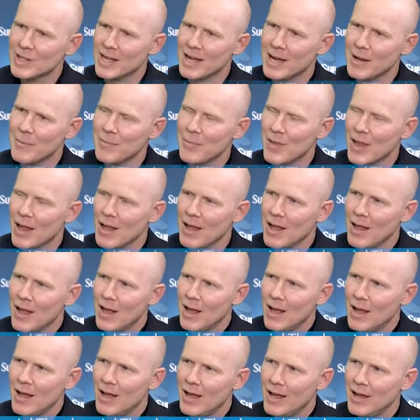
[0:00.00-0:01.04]
Yeah,
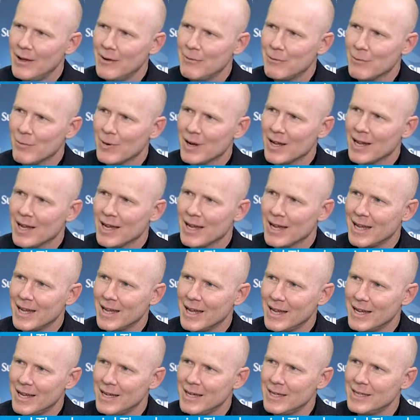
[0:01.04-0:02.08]
it really
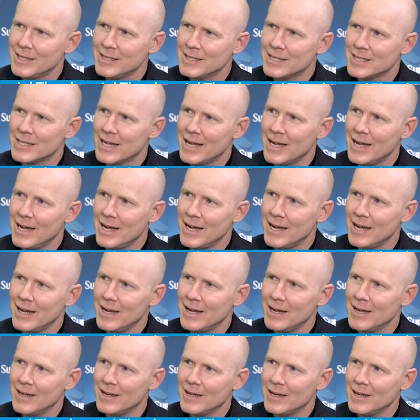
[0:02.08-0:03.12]
is
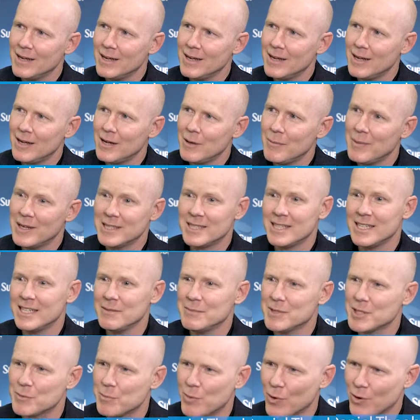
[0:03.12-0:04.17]
a
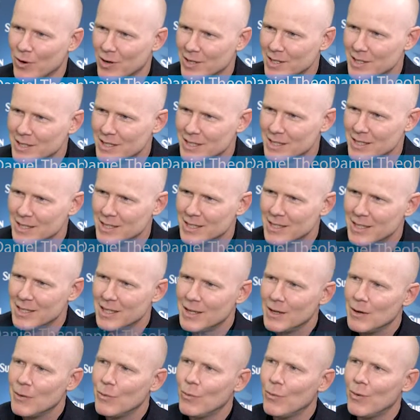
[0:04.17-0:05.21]
team sport.
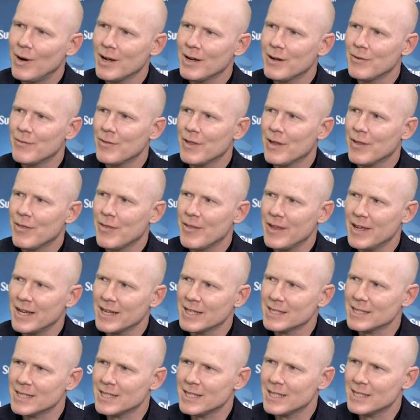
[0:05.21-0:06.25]
One of the
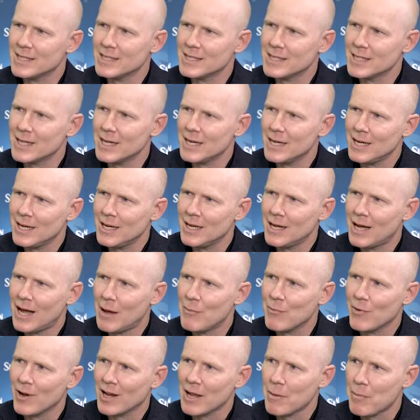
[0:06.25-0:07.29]
things that
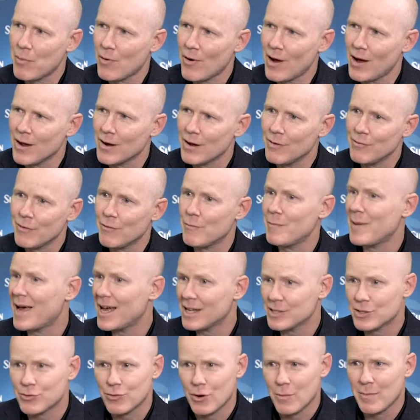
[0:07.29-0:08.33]
I'm really proud of
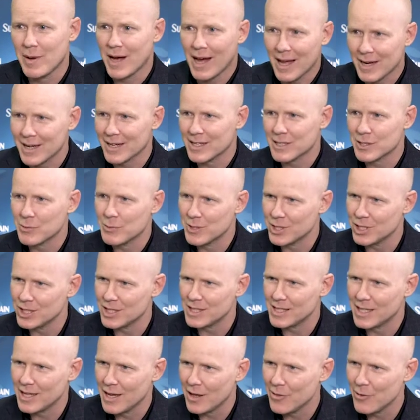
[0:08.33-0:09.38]
Mass Robotics, which is
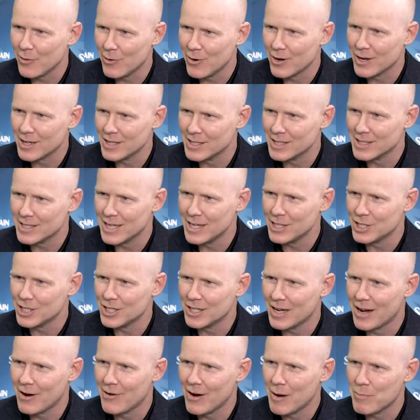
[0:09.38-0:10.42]
the other
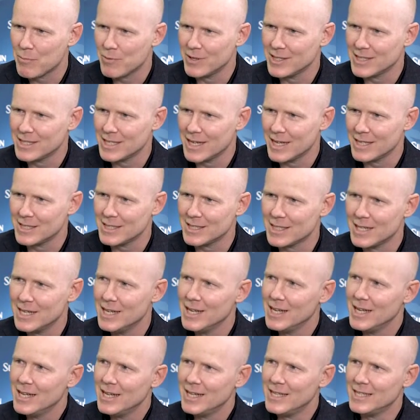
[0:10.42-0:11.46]
organization I represent,
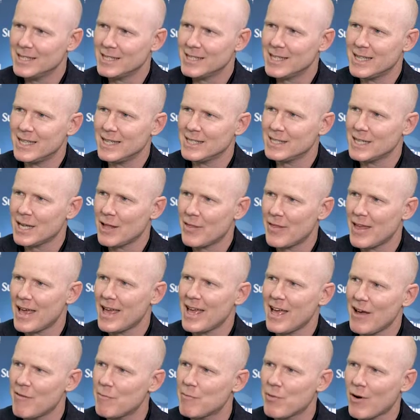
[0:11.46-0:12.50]
is that
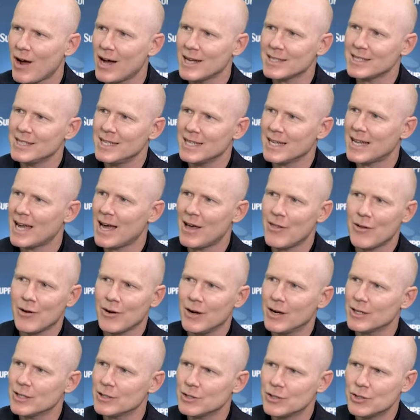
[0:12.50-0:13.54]
they have brought
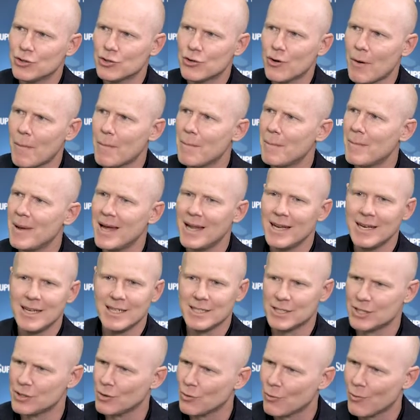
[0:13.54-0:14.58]
together a
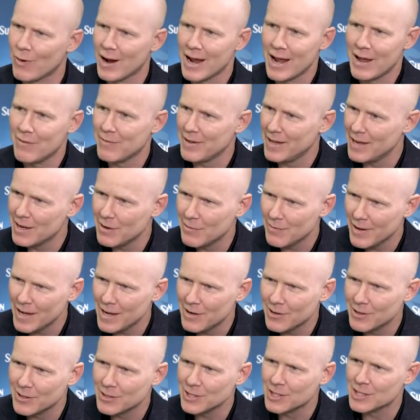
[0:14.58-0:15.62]
tremendous array of
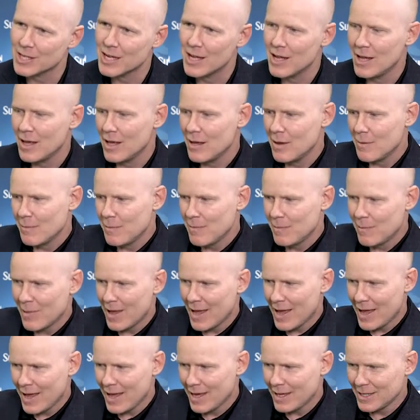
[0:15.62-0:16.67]
innovators
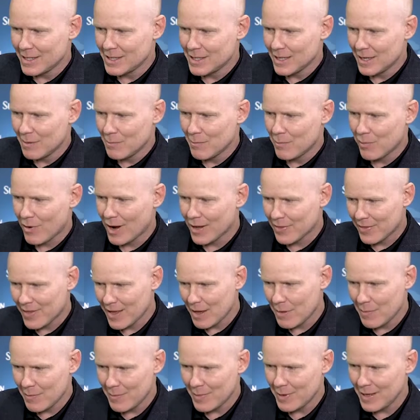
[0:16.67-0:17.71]
and brought
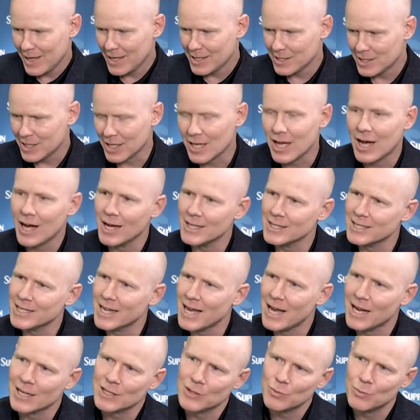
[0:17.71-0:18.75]
them into
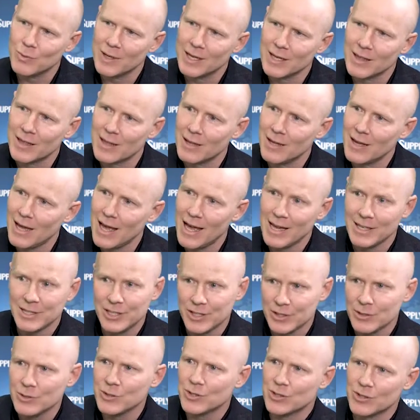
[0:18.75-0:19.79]
contact with end
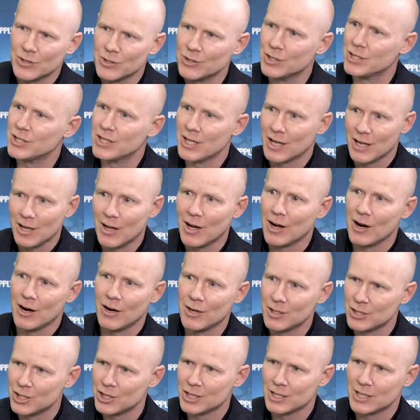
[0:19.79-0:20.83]
users, the
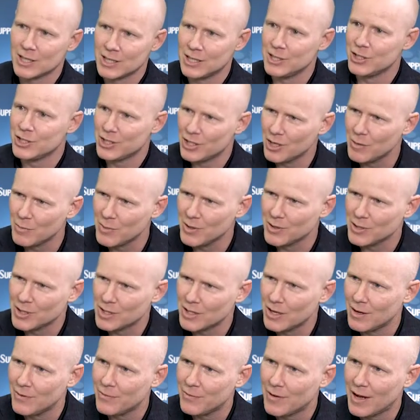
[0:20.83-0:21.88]
large consumers
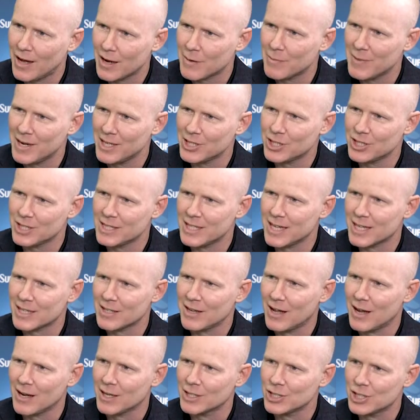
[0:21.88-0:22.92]
of automation
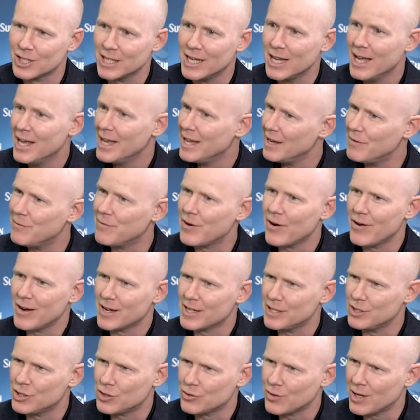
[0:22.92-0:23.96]
technology, in very
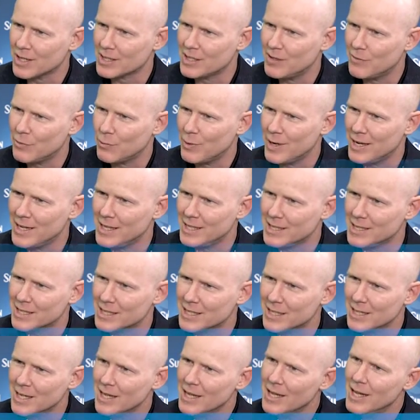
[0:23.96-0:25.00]
constructive
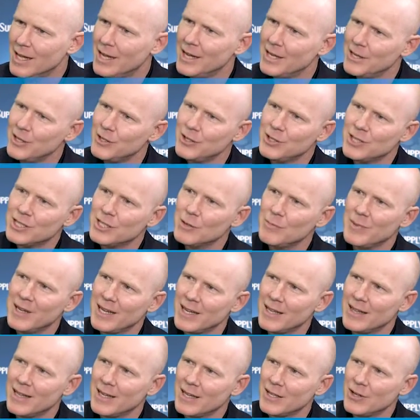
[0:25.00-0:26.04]
ways. It used to
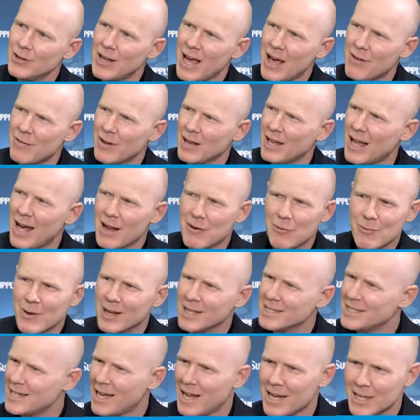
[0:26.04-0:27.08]
be that you'd have a lot of
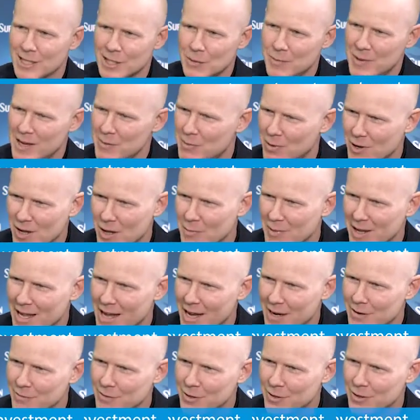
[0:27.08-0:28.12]
really talented people coming
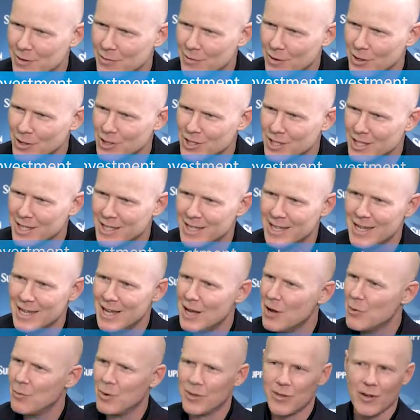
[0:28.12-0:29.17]
out of university
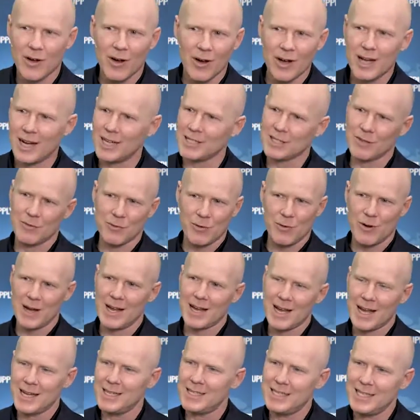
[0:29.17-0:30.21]
with all kinds of great
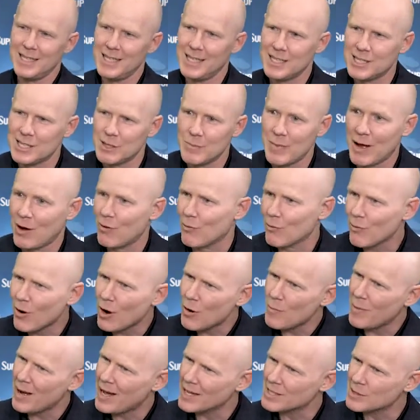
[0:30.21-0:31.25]
ideas about
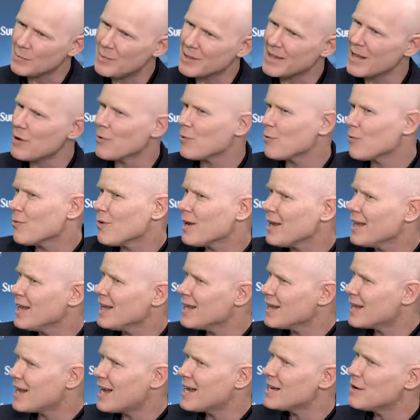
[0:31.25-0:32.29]
robots, but they were really
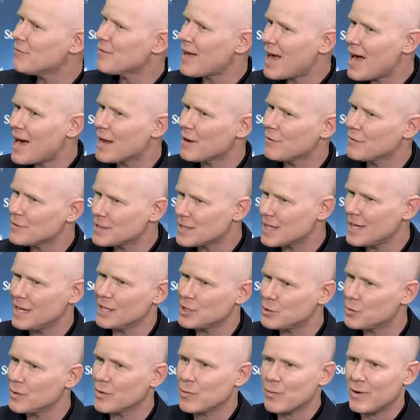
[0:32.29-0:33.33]
kind of out of
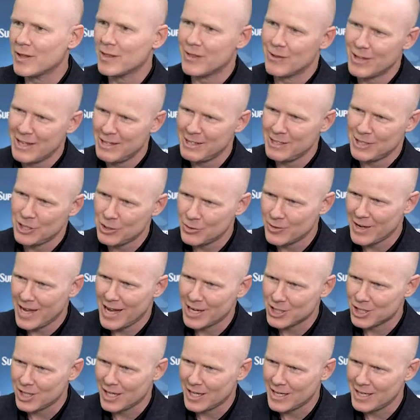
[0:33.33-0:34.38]
touch with what the industry
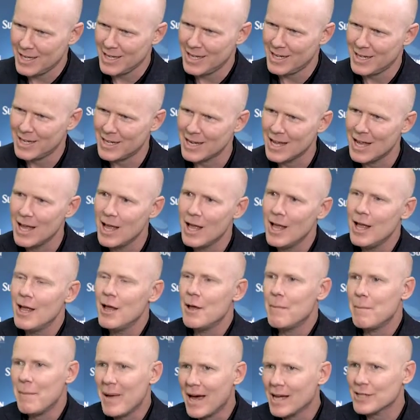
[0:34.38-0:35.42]
actually needed.
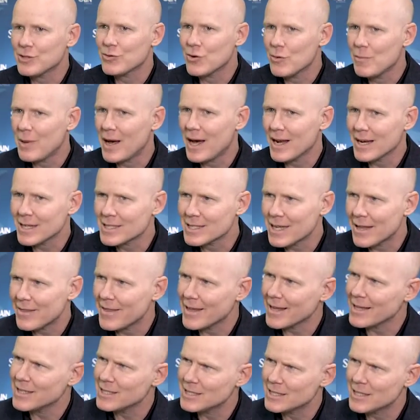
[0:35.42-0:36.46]
Mass Robotics, I
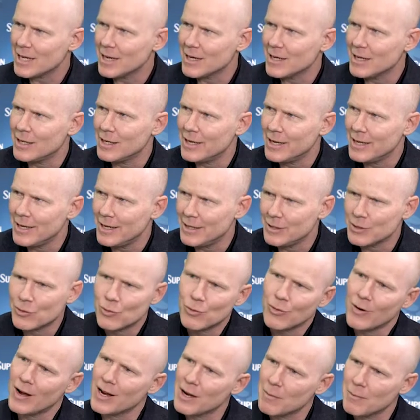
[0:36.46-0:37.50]
think, has done an
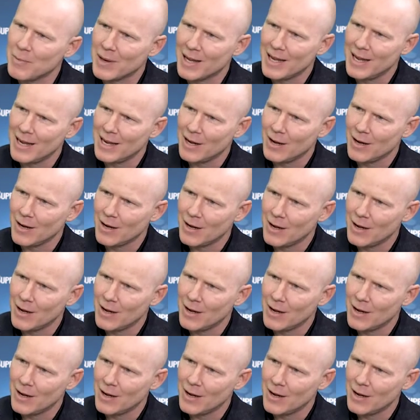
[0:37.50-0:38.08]
incredibly